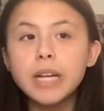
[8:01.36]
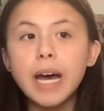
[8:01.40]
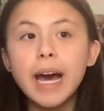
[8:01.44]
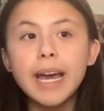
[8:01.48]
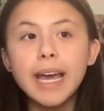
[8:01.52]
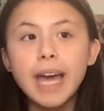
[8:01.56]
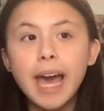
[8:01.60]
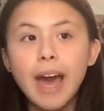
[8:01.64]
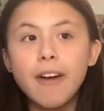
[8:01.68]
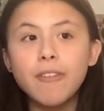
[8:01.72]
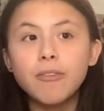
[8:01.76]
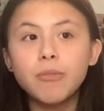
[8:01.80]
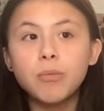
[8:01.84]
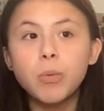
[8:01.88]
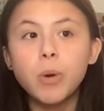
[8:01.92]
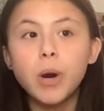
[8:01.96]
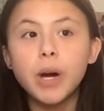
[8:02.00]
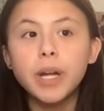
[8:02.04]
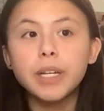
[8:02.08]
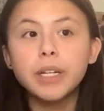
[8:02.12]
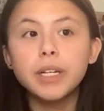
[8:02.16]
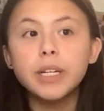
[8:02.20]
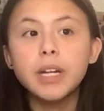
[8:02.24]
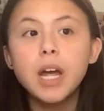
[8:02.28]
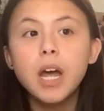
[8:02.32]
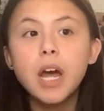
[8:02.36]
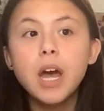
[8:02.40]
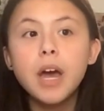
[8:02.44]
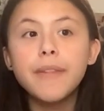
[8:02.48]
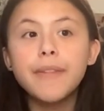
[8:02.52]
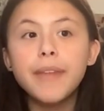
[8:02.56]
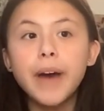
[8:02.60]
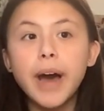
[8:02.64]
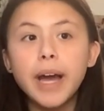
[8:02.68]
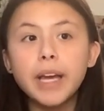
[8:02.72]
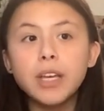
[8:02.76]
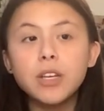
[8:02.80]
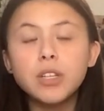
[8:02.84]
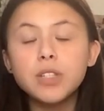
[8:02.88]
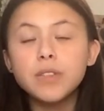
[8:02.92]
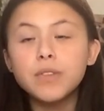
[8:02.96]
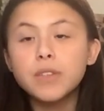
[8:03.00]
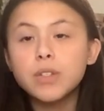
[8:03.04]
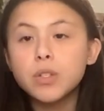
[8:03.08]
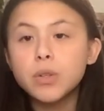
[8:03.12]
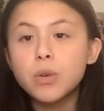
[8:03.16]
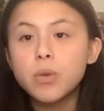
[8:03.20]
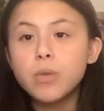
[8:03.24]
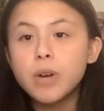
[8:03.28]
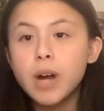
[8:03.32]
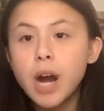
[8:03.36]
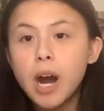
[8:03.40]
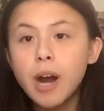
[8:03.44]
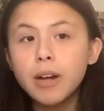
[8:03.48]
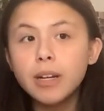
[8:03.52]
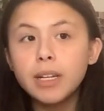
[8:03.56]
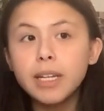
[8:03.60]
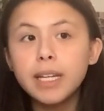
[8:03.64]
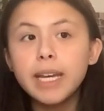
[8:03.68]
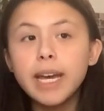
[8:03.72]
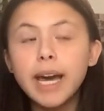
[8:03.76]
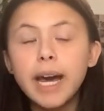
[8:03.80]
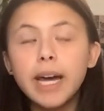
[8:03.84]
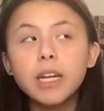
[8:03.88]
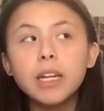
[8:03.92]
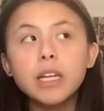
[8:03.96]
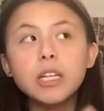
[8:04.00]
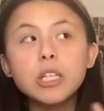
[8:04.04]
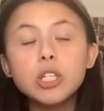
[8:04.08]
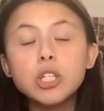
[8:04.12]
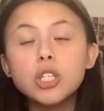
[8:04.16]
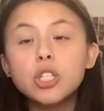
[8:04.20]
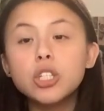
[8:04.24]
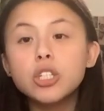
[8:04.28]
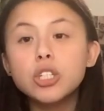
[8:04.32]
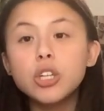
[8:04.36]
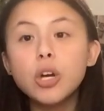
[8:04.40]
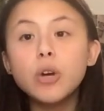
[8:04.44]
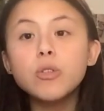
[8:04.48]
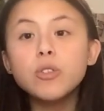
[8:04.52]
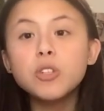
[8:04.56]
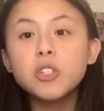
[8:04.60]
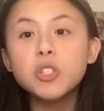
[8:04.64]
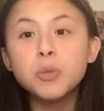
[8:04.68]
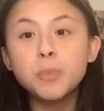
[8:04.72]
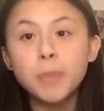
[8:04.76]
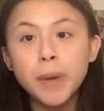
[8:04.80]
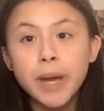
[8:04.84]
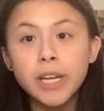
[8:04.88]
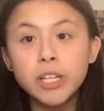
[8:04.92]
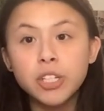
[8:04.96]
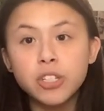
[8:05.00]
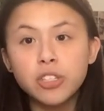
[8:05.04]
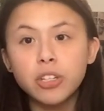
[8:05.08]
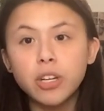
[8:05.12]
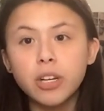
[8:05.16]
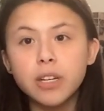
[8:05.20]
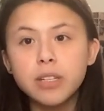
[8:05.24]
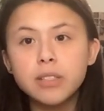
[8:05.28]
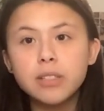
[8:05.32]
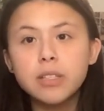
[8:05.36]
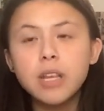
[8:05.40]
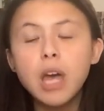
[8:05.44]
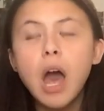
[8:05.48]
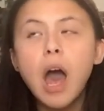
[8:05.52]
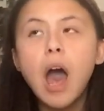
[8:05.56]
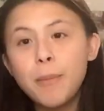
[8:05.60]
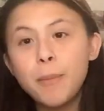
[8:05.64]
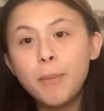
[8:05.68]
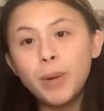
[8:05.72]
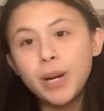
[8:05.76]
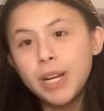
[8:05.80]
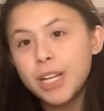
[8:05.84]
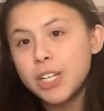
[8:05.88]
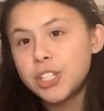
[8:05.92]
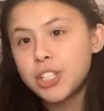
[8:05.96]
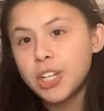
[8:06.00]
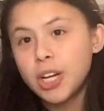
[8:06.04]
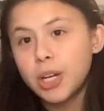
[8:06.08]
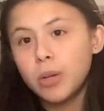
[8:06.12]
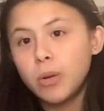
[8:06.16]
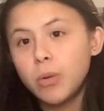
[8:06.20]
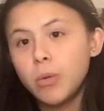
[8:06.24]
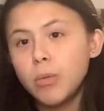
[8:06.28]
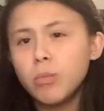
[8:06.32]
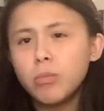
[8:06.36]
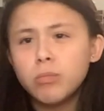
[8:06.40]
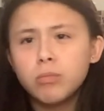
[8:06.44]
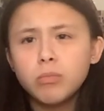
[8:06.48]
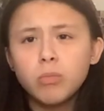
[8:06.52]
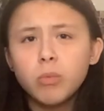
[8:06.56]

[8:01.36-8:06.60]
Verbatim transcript: I have one that I use for school currently, and it's so spacious. A bullet journal.